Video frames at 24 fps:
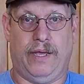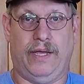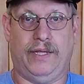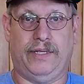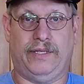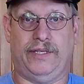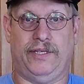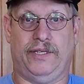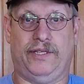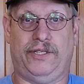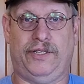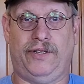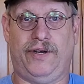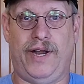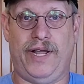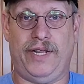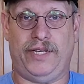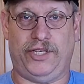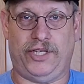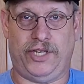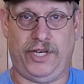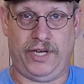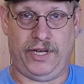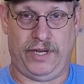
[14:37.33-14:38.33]
It's a
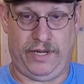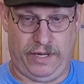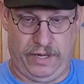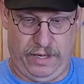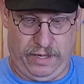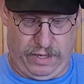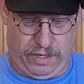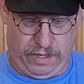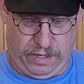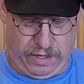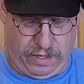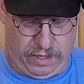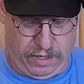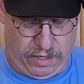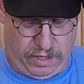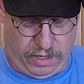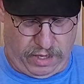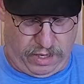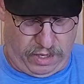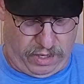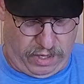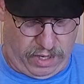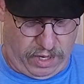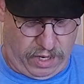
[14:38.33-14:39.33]
stretching.
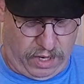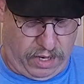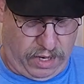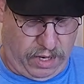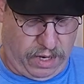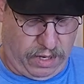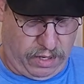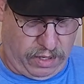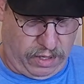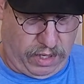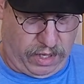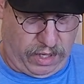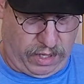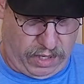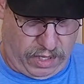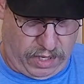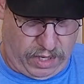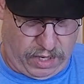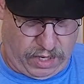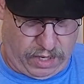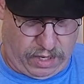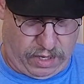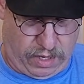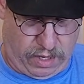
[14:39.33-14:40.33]
Look at that, look at
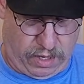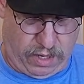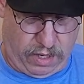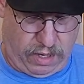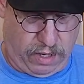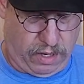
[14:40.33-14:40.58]
that.